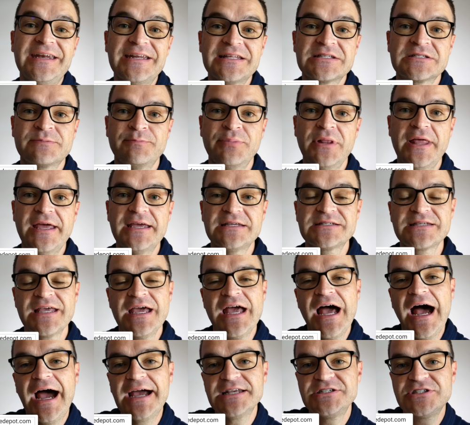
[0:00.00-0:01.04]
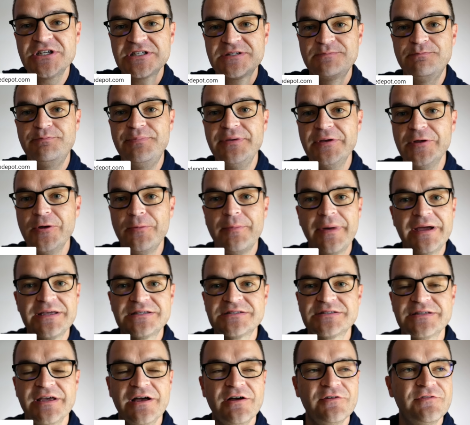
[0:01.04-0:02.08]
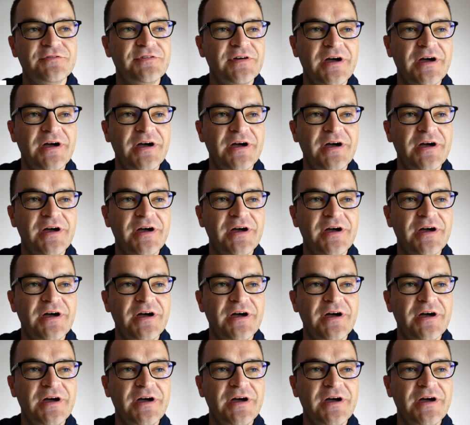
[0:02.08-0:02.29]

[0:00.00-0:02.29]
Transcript: in its place, I just built myself